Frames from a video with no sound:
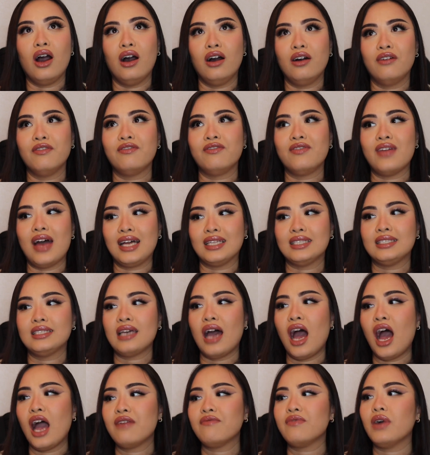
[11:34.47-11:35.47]
of that
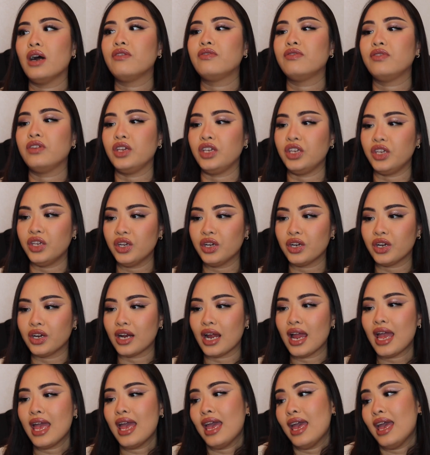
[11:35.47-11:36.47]
time of the
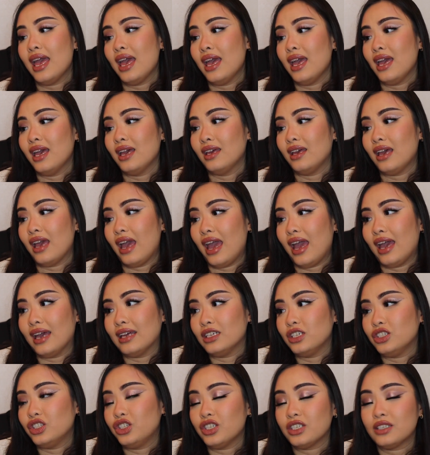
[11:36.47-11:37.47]
year,
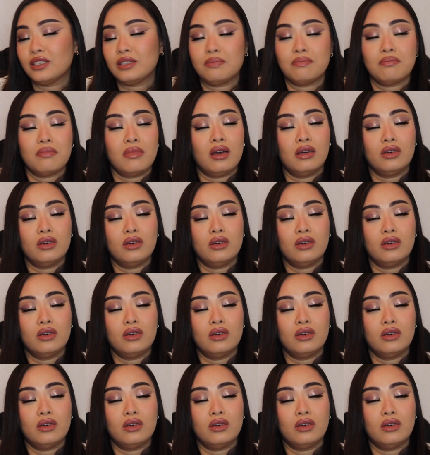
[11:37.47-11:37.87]
and it just,